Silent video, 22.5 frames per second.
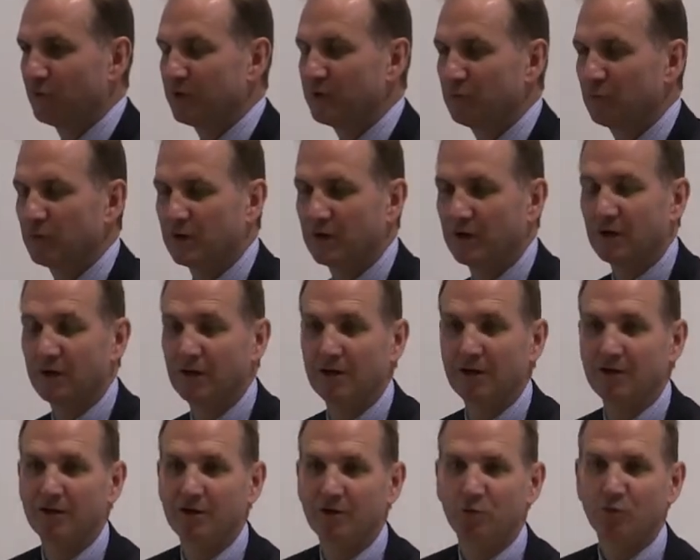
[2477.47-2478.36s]
we
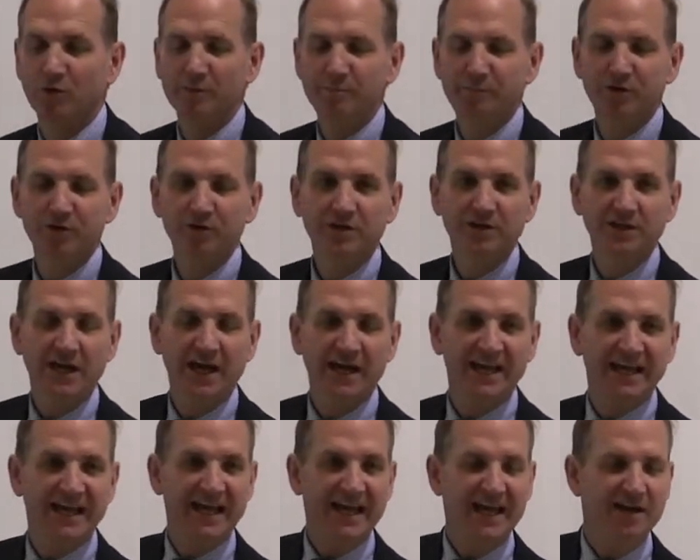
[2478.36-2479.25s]
will
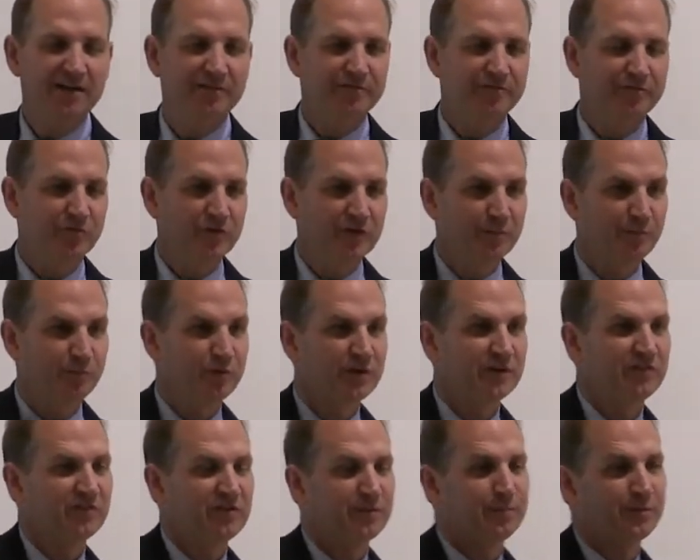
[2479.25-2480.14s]
repudiate every
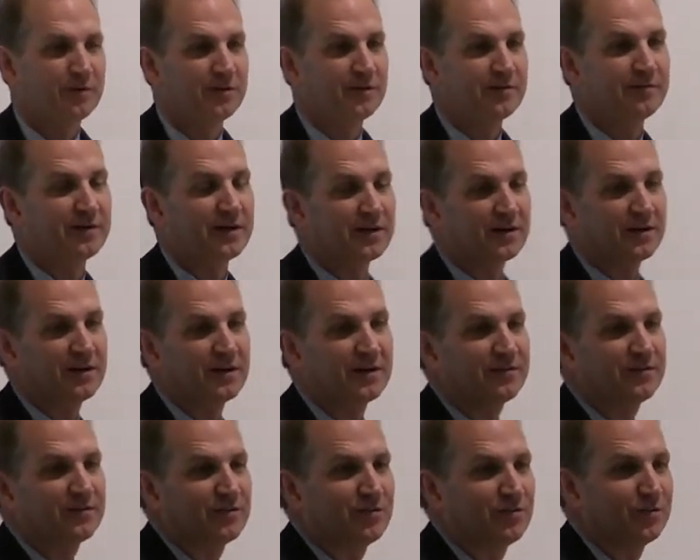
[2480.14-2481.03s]
principle of our
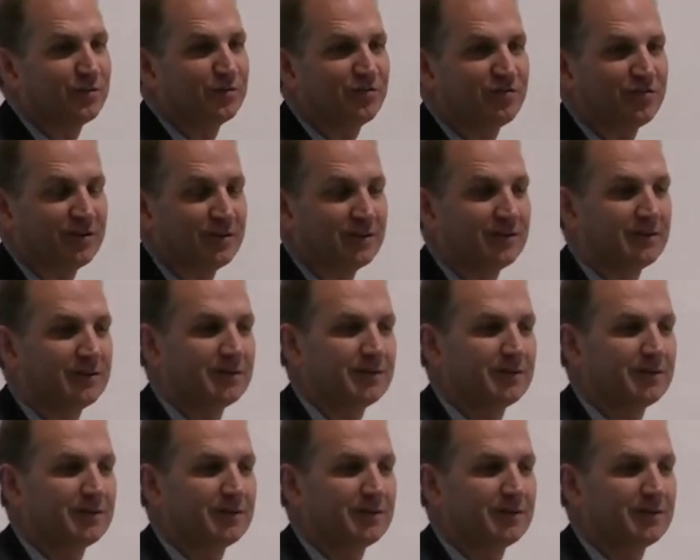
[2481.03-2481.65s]
Constitution.